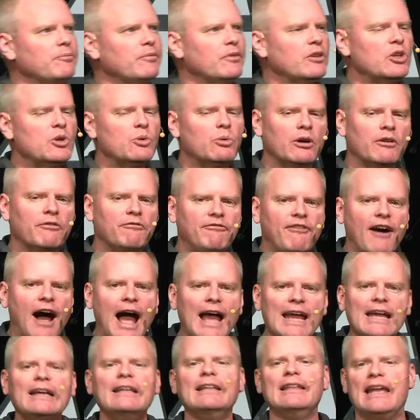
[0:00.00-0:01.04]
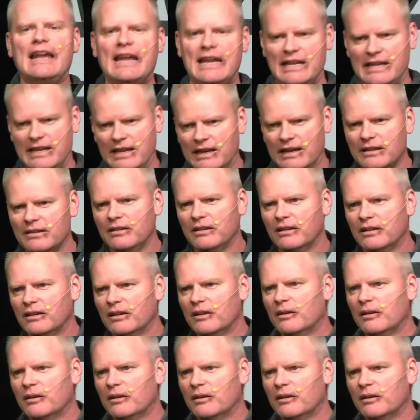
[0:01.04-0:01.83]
you were violated